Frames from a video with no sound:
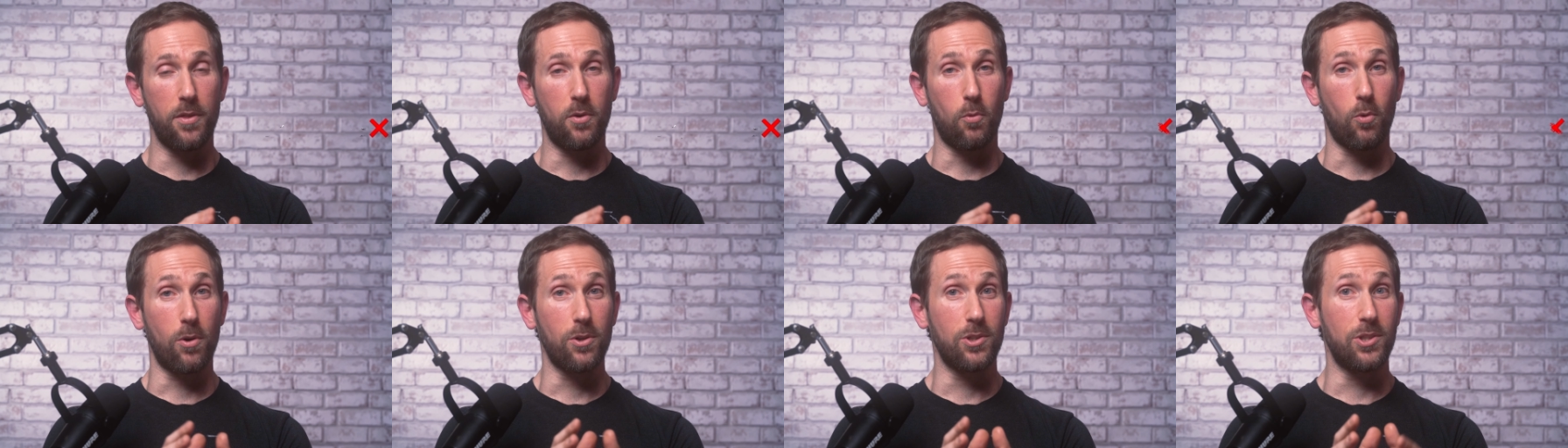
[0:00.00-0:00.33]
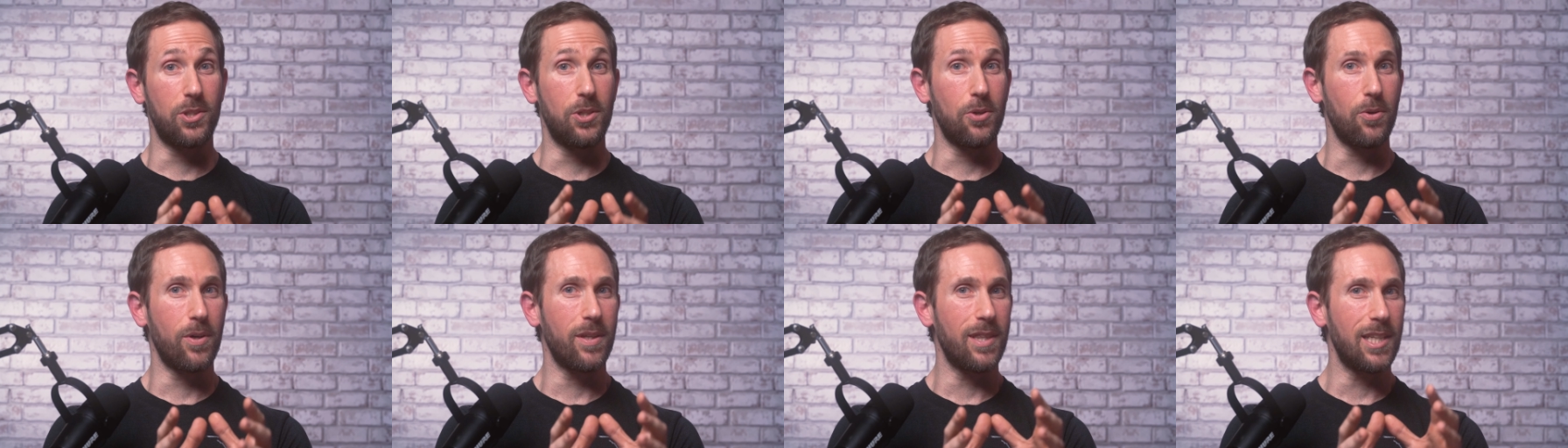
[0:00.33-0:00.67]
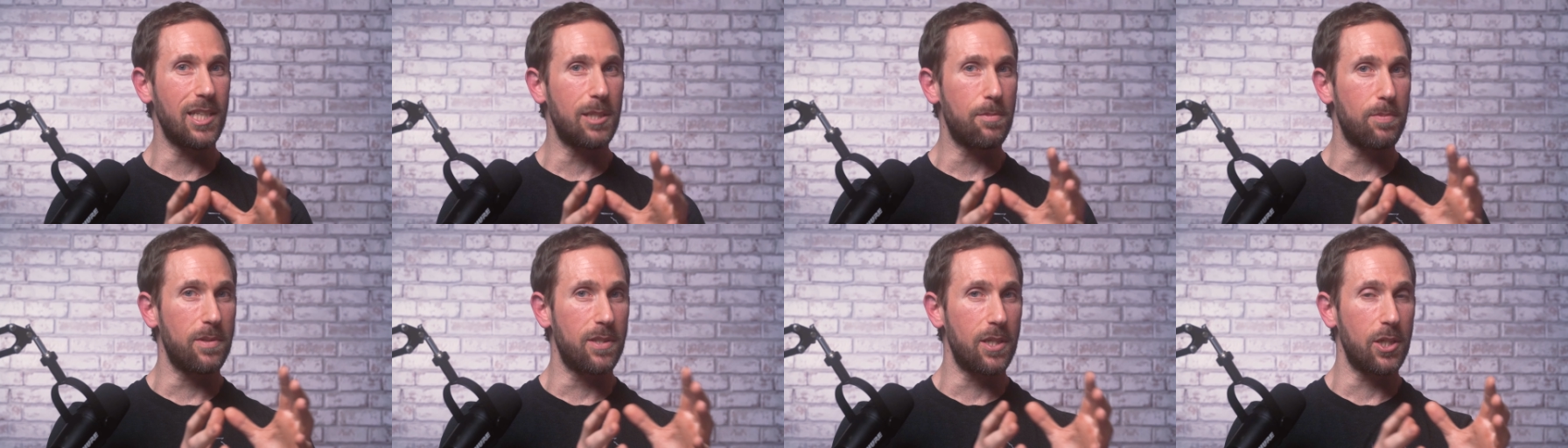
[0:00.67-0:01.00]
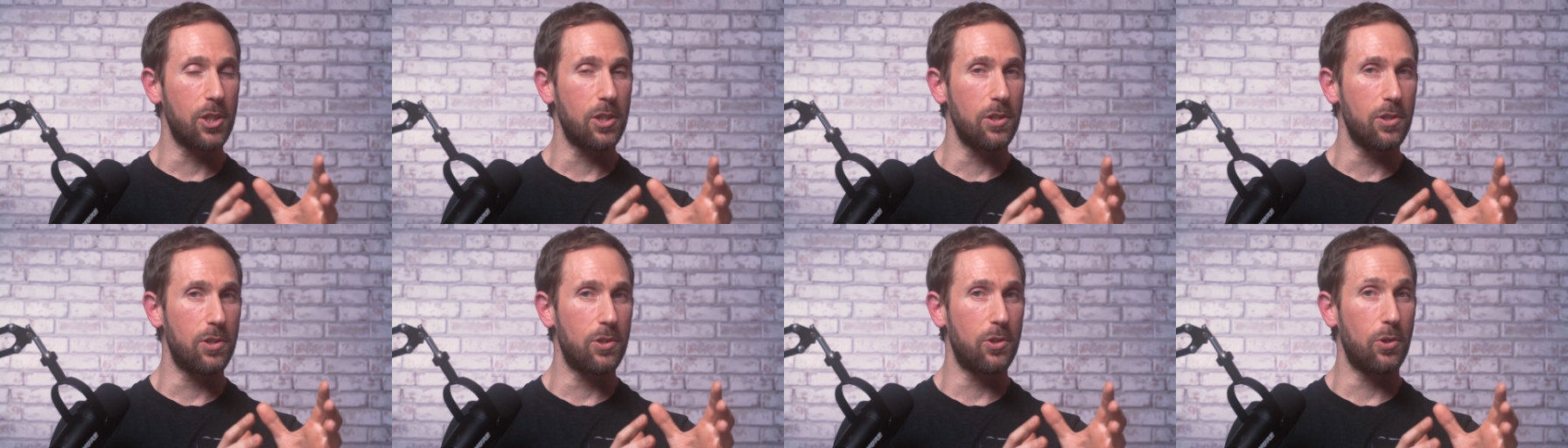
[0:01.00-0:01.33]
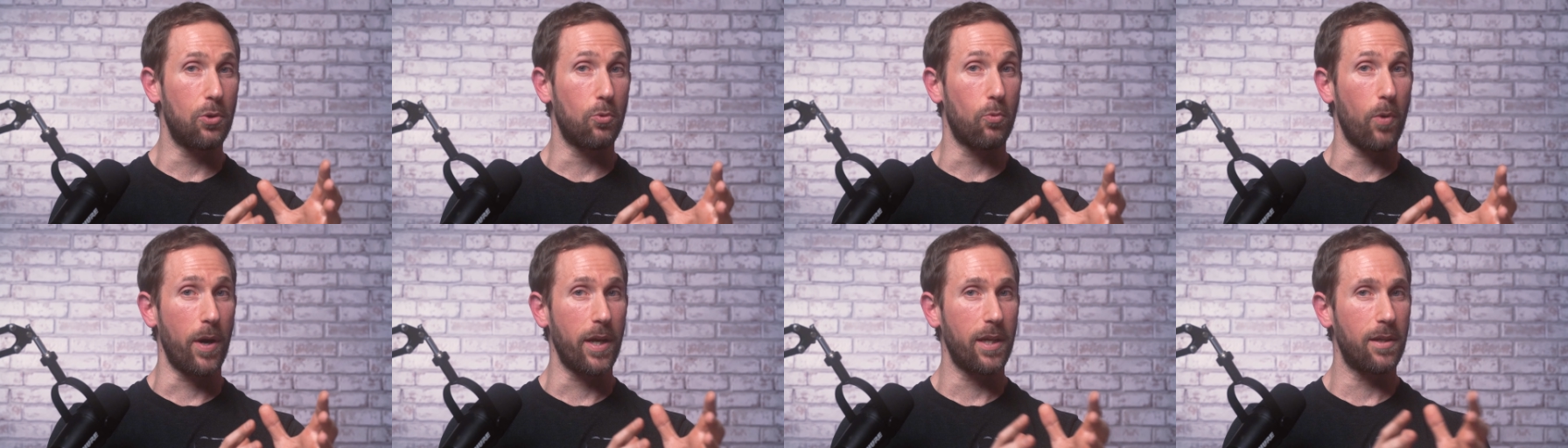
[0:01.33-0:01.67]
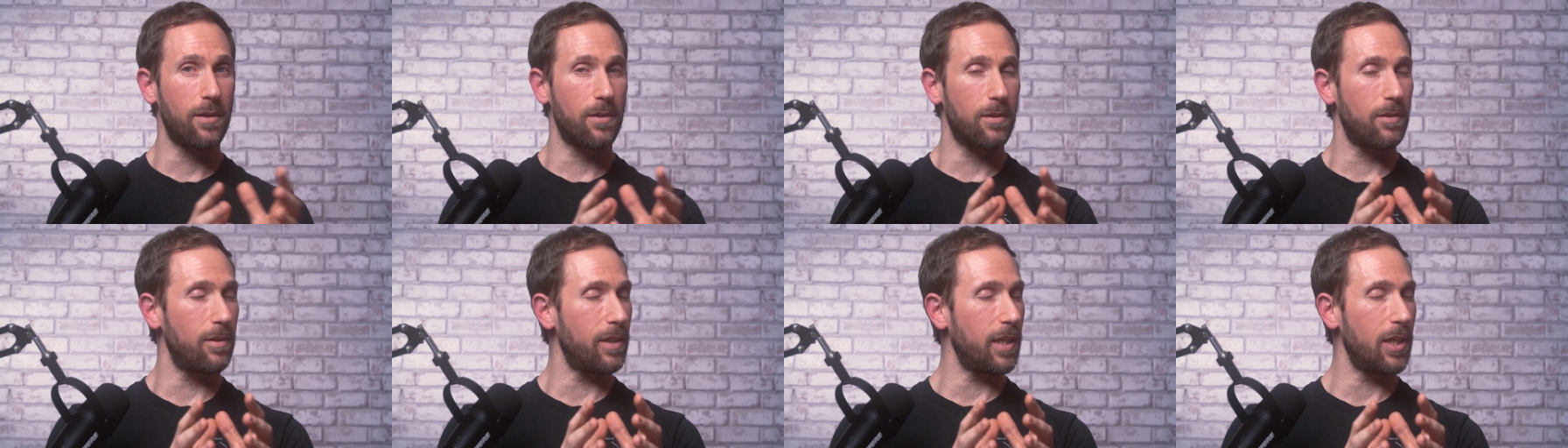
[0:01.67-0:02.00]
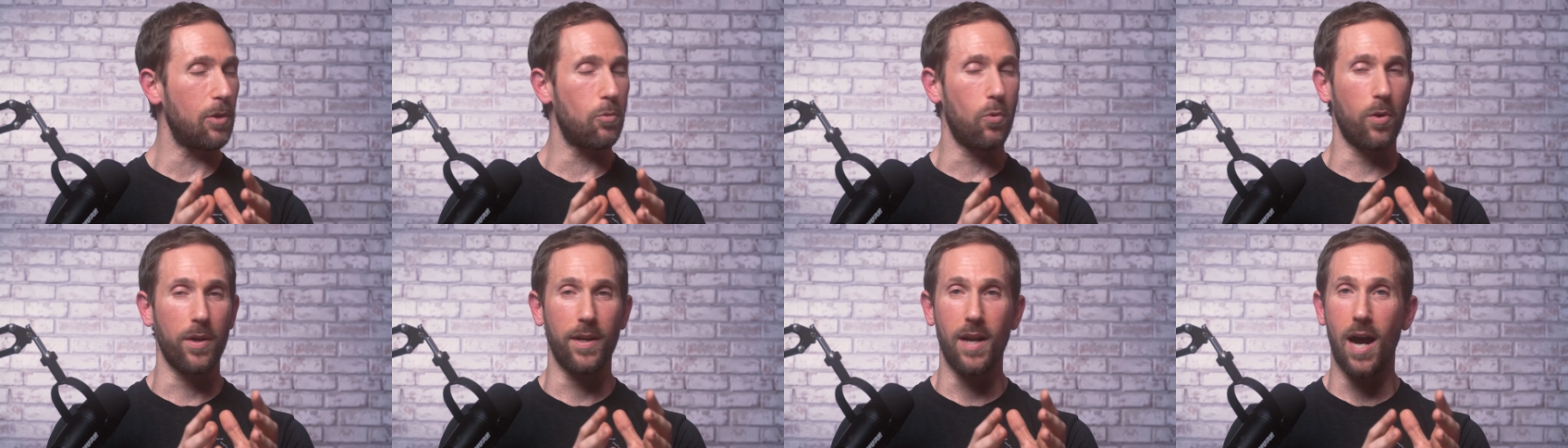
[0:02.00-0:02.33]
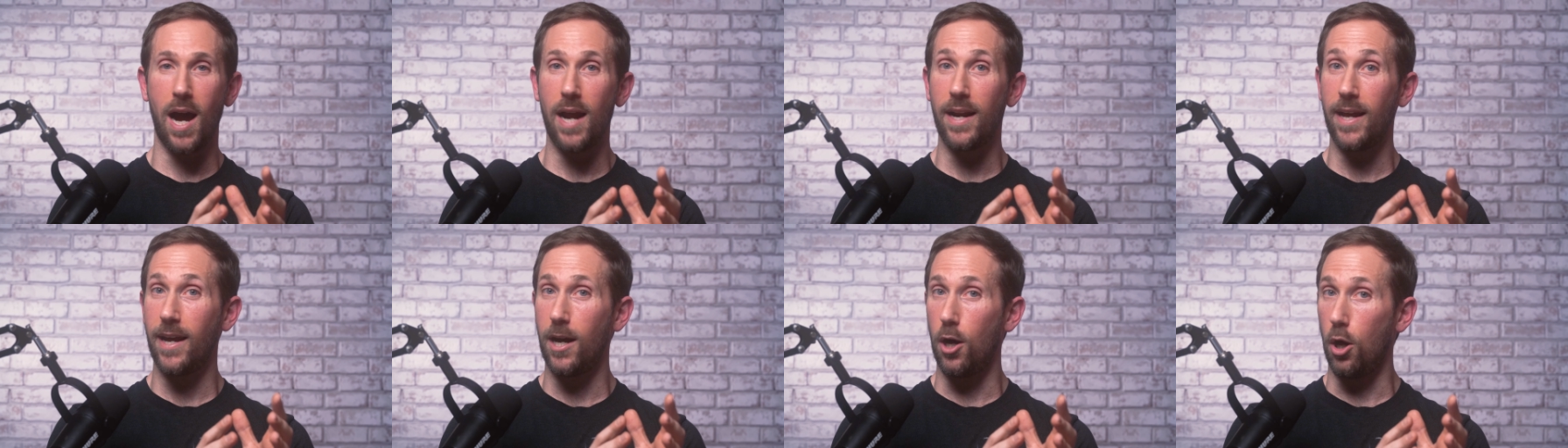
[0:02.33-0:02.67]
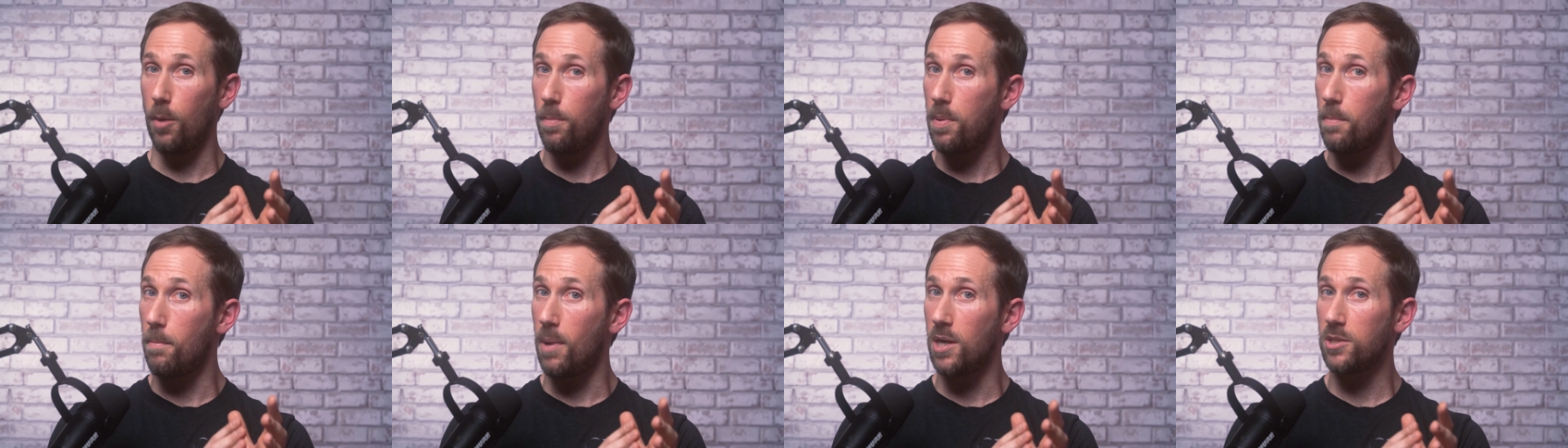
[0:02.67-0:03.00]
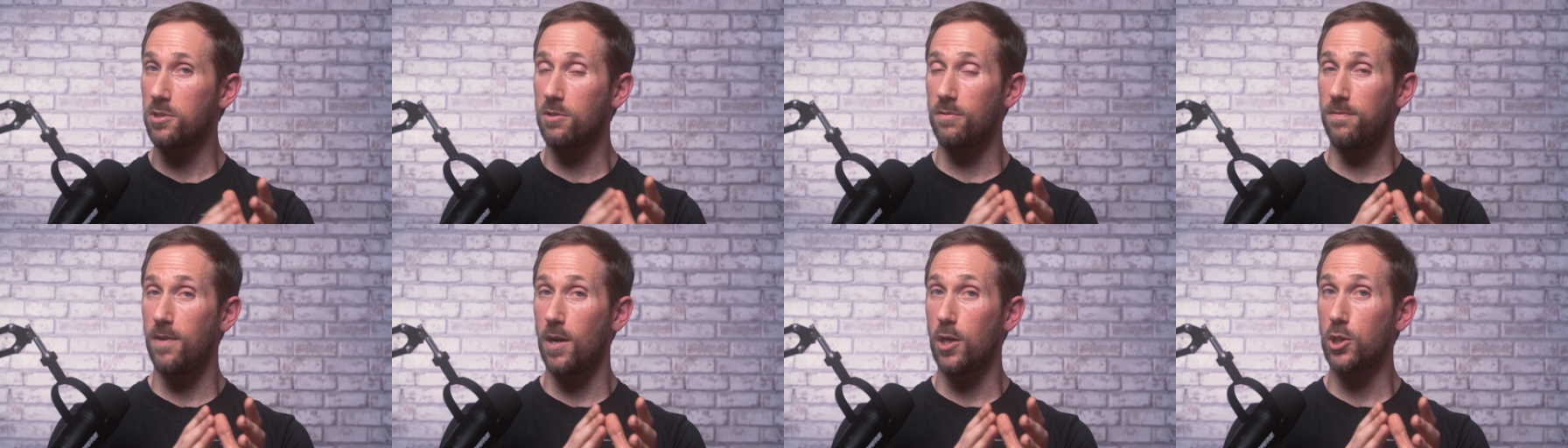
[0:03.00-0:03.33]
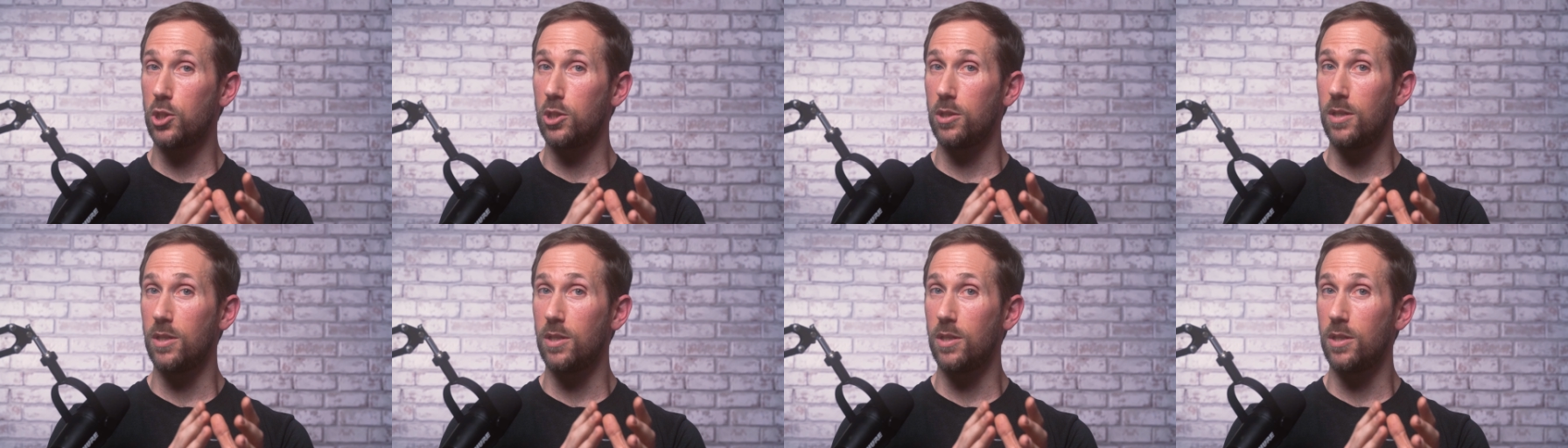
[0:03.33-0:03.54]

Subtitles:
words, doing these positions too regularly will not help muscle function.